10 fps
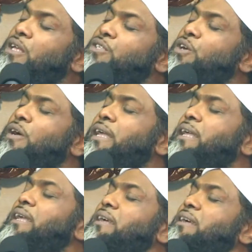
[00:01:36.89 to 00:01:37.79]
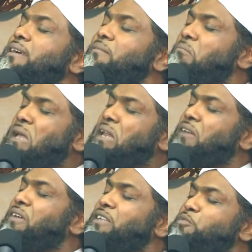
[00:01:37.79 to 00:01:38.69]
So he made
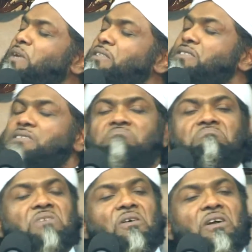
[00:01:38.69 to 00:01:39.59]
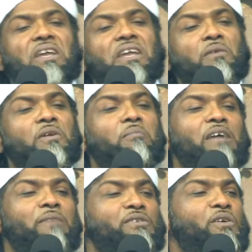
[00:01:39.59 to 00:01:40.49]
the arrangements. Okay, you want to
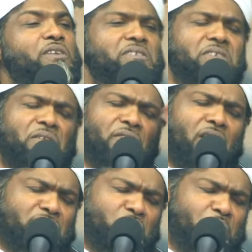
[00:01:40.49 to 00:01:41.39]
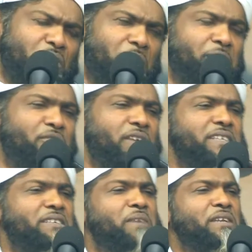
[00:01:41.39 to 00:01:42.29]
marry my daughter? He said, of course, no problem.
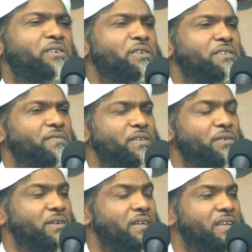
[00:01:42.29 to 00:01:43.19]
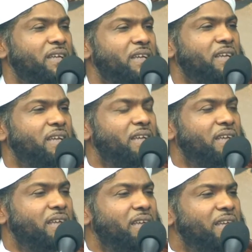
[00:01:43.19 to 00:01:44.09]
Granted my daughter for you.
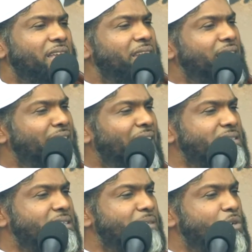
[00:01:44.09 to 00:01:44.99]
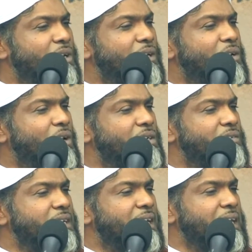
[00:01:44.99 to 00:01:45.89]
He didn't ask him, you got a
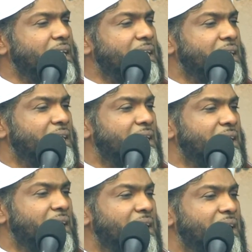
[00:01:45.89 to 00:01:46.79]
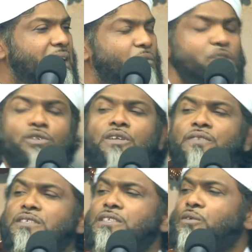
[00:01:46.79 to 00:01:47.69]
doctorate, Ali? Which
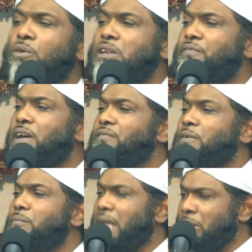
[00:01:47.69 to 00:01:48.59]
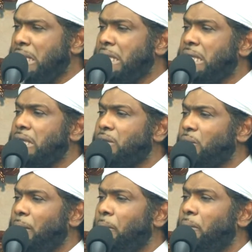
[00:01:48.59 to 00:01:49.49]
university you qualified from? Miami?
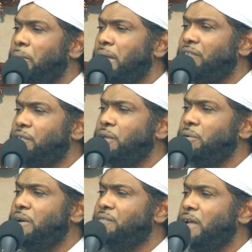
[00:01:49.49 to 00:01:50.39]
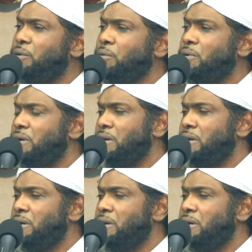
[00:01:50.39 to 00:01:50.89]
UM? FAU? FIU?